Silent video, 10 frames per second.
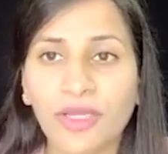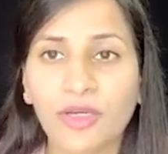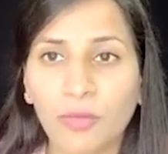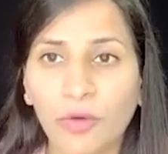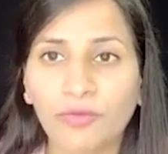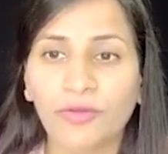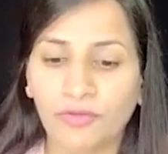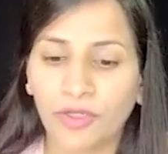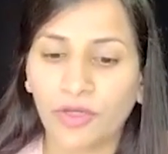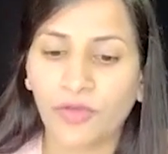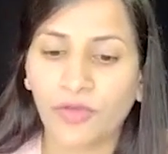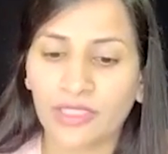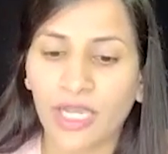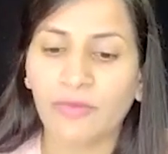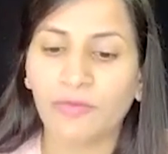can remove the fear of
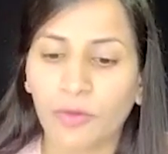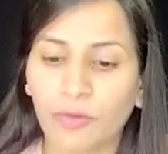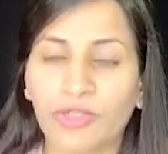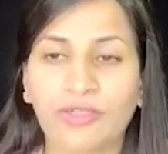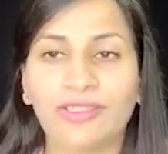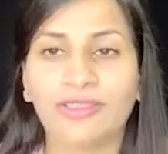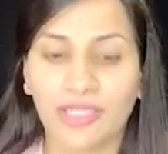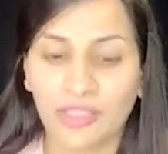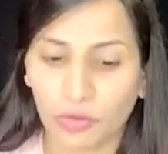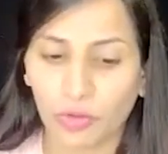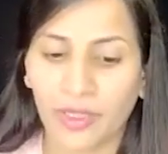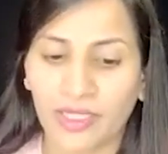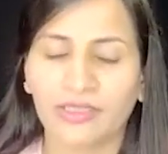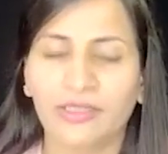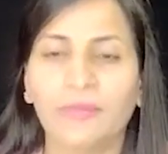exam from children, they score
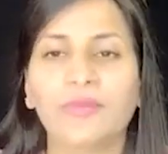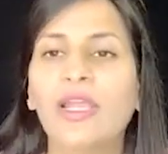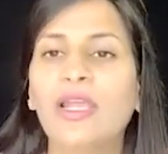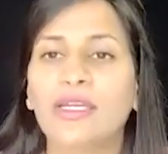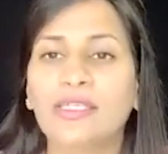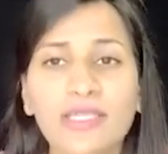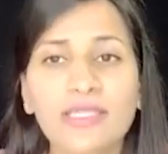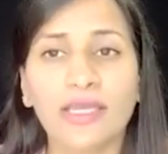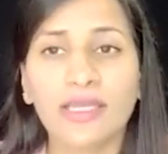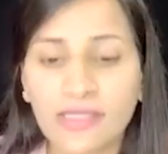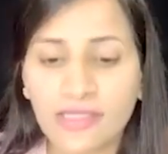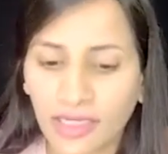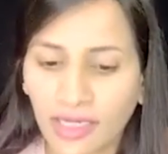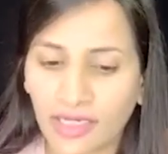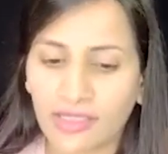better." It is
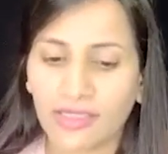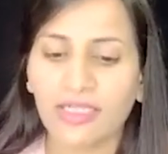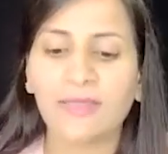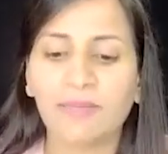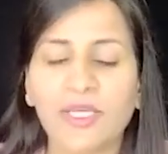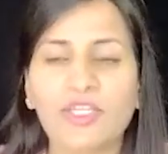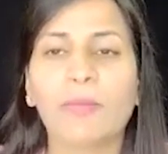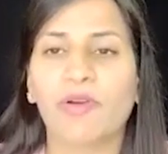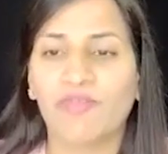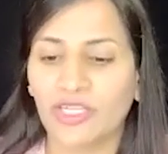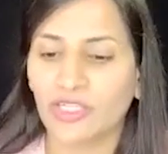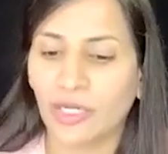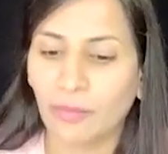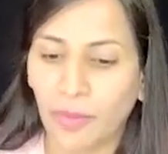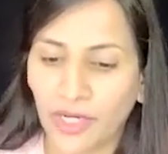indeed a special privilege
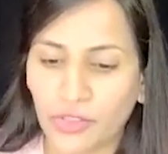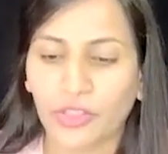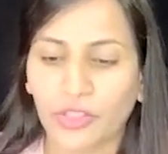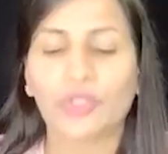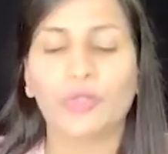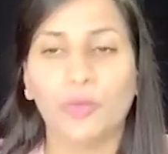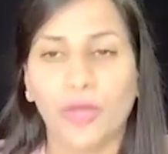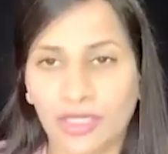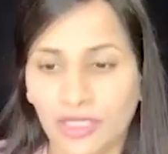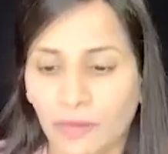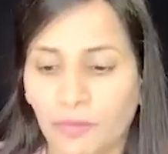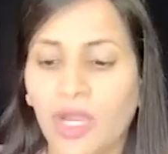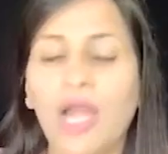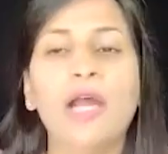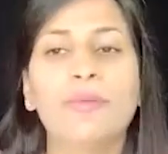and pleasure to welcome
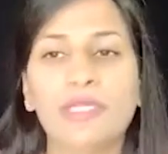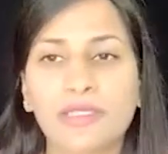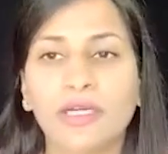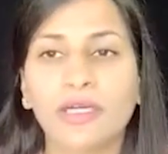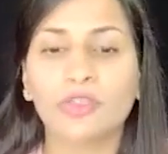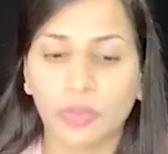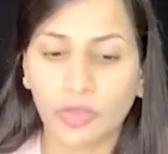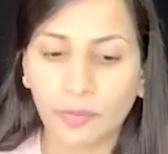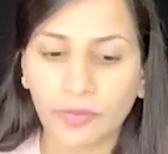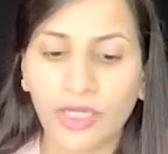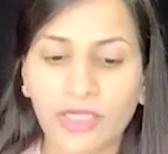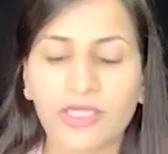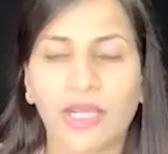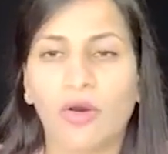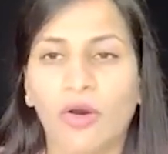Mister Sudripta
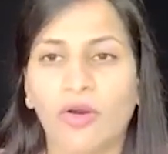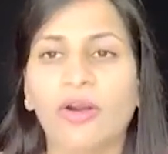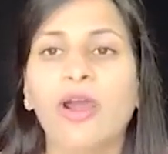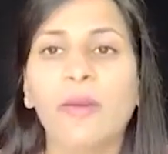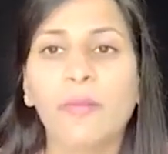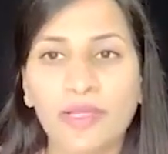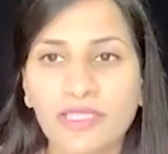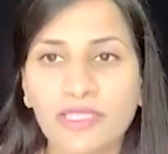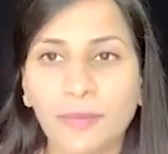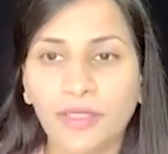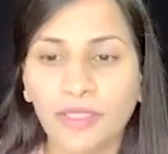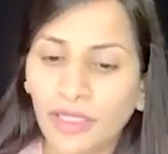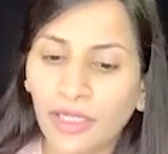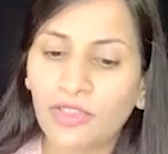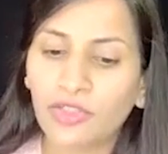Tagore, Principal,
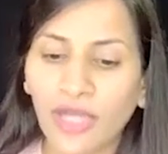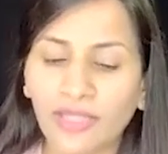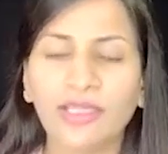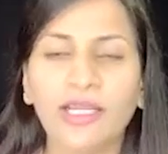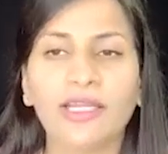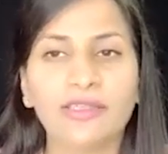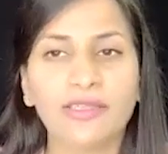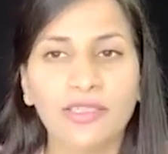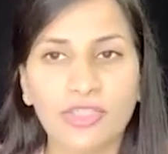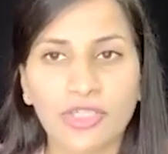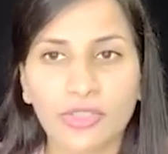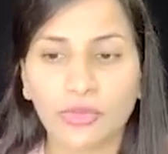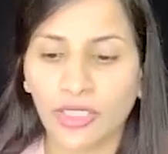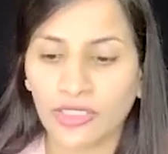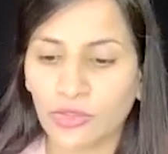Shantiniketan
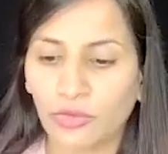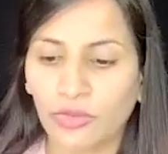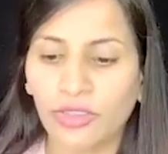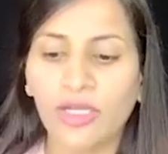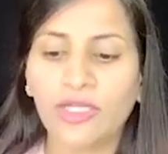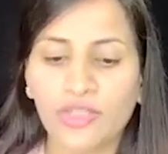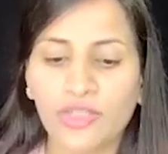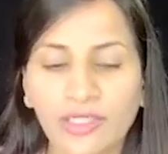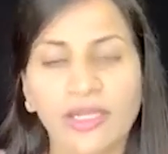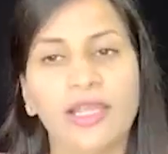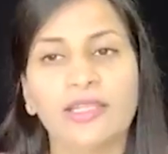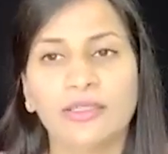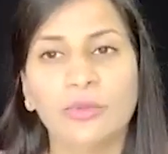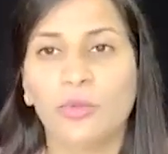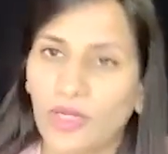Shishutirtha School,
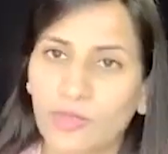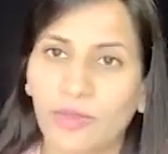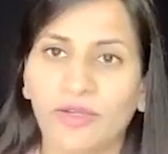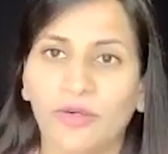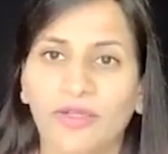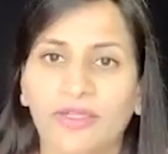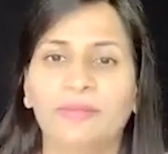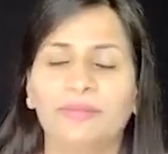Shantiniketan, West Bengal.